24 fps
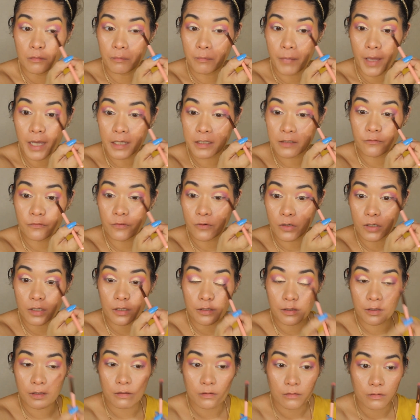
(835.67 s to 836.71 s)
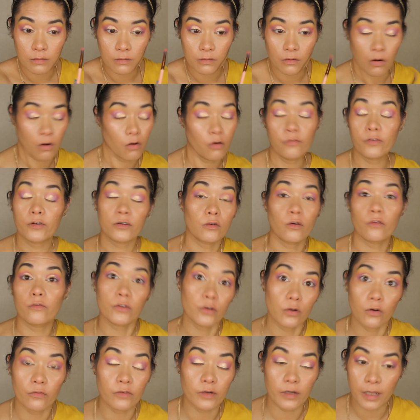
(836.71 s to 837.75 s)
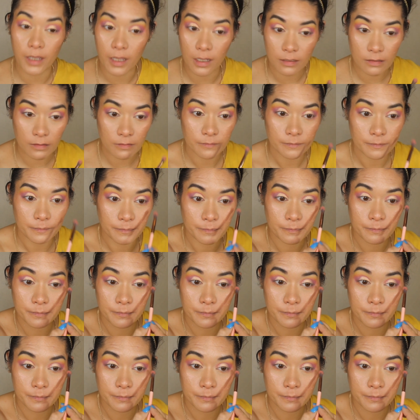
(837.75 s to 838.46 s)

Back and forth, over and over and over again.